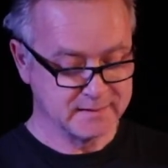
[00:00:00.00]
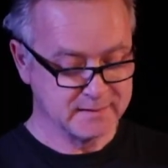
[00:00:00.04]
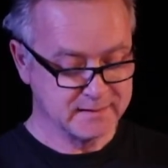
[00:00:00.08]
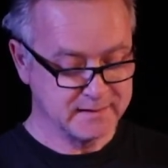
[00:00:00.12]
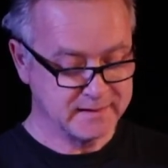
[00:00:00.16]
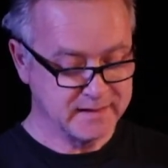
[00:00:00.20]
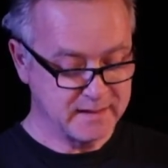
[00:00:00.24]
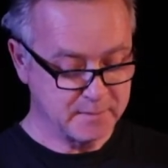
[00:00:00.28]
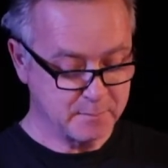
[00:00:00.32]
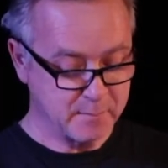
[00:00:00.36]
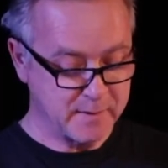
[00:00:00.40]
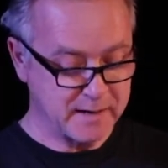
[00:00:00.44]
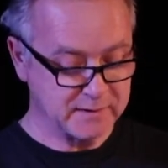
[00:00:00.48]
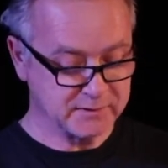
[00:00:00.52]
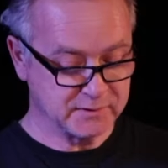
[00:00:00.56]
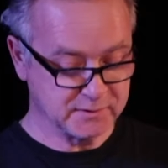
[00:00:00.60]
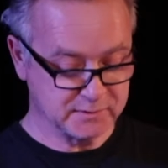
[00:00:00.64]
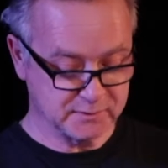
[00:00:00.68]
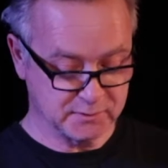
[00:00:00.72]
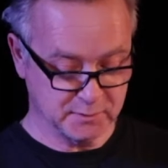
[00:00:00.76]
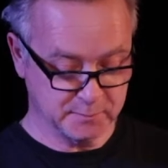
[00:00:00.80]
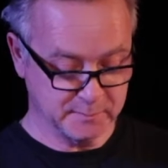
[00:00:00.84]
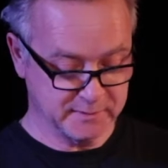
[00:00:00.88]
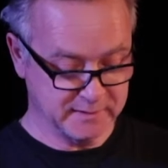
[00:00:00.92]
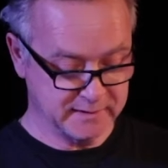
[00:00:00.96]
He
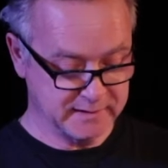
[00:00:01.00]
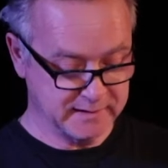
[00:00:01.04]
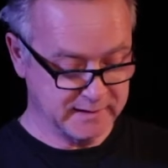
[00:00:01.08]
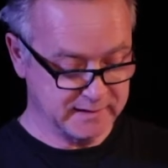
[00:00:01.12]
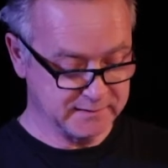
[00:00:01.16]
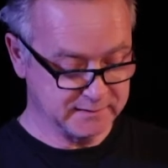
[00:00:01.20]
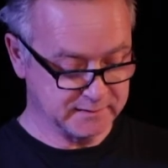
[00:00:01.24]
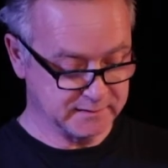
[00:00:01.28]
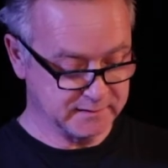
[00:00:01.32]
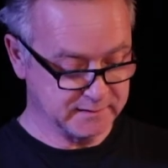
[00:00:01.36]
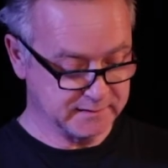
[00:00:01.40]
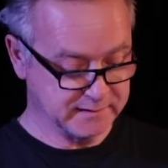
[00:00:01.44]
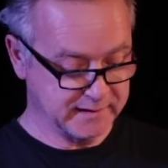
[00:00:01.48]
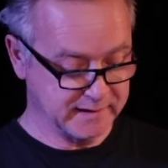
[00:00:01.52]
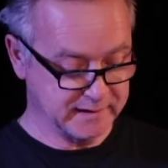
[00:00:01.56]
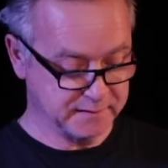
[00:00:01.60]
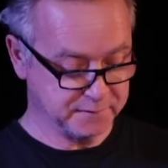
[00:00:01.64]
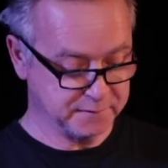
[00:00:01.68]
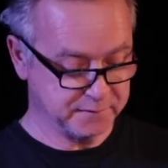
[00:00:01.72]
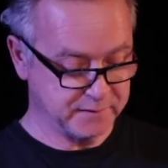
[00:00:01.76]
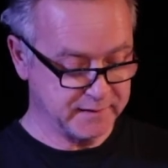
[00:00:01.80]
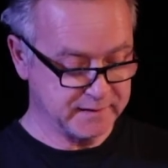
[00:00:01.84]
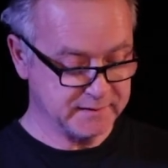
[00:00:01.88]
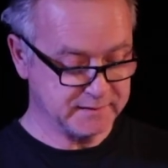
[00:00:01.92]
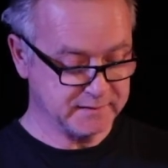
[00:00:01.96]
imagined them at the end of the day
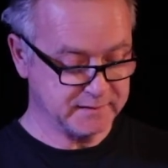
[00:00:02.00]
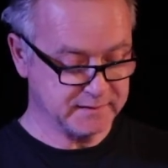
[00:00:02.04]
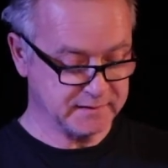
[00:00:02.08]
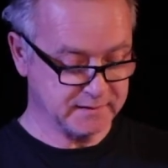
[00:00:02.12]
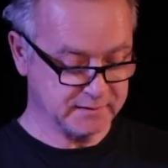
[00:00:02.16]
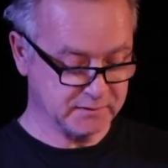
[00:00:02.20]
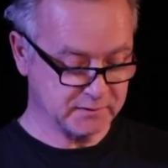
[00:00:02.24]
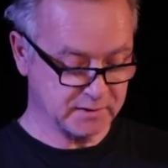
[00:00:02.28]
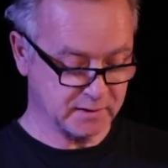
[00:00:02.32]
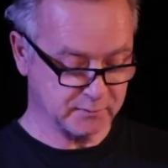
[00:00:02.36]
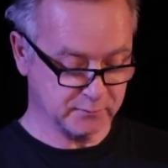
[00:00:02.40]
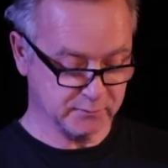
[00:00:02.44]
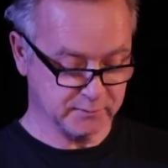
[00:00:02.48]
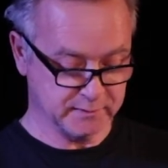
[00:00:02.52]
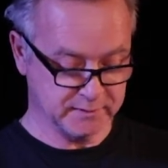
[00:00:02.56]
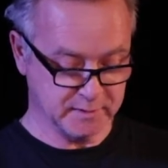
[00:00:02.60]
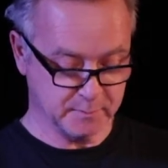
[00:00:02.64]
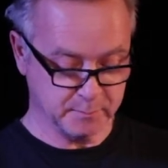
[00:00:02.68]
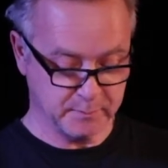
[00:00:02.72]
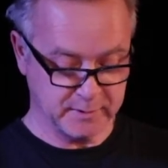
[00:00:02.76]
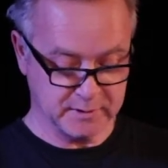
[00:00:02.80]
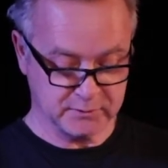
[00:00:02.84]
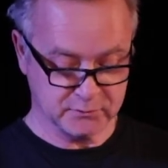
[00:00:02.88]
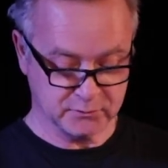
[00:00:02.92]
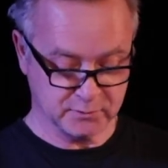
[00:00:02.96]
facing each other in the
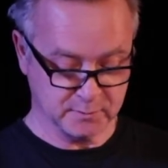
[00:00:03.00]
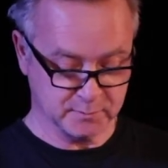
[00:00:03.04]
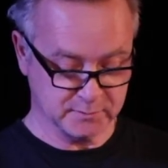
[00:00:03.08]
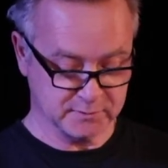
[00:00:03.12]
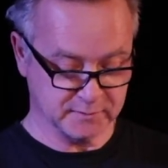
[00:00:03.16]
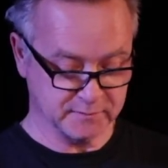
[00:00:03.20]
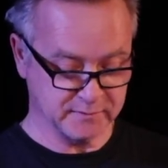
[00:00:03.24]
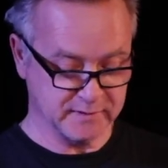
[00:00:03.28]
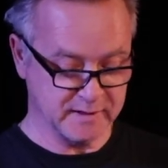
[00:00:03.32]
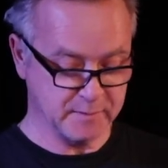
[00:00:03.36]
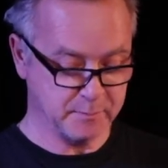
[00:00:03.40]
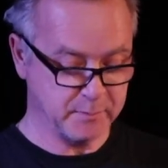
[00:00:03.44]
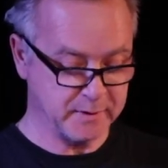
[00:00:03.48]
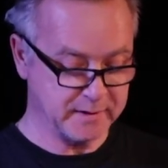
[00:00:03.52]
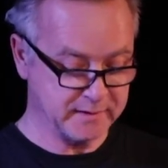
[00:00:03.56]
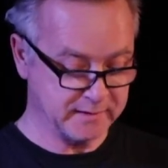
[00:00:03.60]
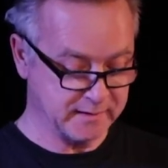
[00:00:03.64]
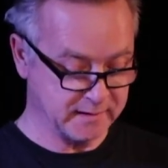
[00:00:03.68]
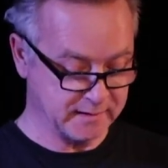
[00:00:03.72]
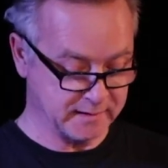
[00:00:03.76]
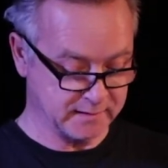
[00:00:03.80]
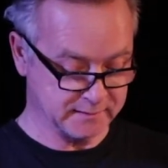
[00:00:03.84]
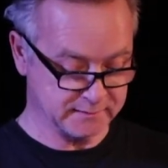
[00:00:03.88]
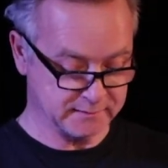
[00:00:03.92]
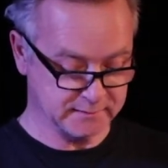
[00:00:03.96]
bedrooms of their
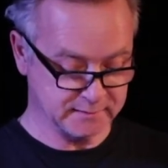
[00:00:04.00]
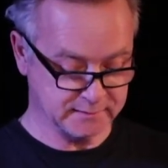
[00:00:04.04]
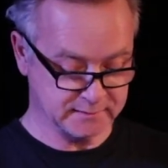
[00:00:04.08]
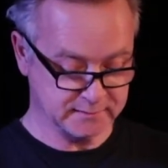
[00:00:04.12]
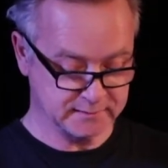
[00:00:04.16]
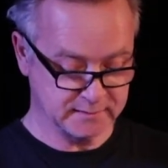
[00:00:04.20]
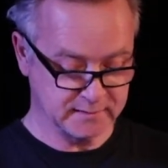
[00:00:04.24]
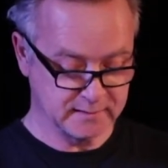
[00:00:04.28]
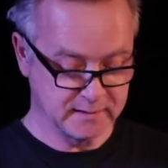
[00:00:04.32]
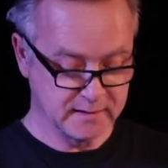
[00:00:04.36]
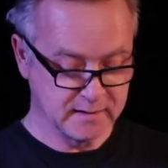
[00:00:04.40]
penthouses,